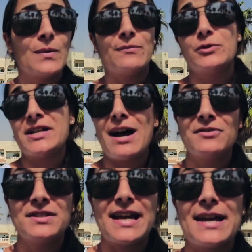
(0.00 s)
which I have
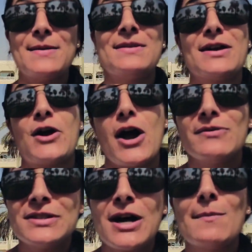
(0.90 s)
to say in
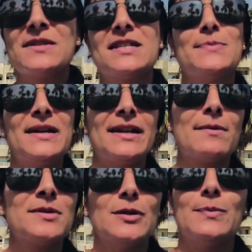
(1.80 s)
COVID times has been an
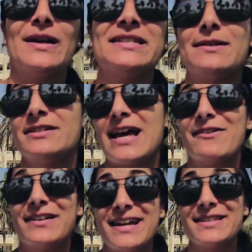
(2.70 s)
absolute blessing to
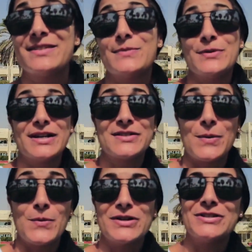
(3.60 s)
have the kids to bring
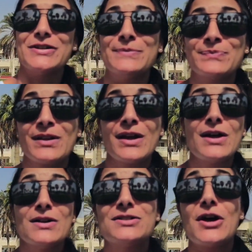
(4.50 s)
somewhere to.
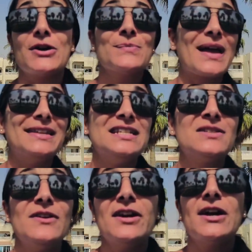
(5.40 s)
So in
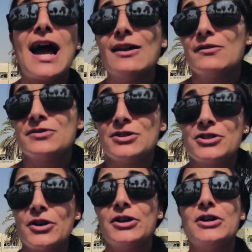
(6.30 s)
this video, I love to
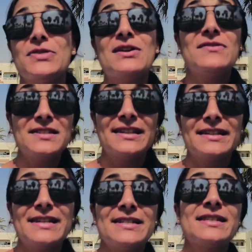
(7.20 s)
show you the
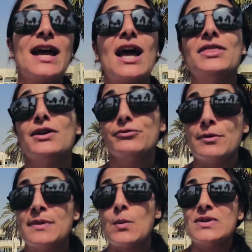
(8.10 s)
facilities, the
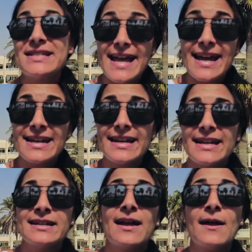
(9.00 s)
room that we're staying in,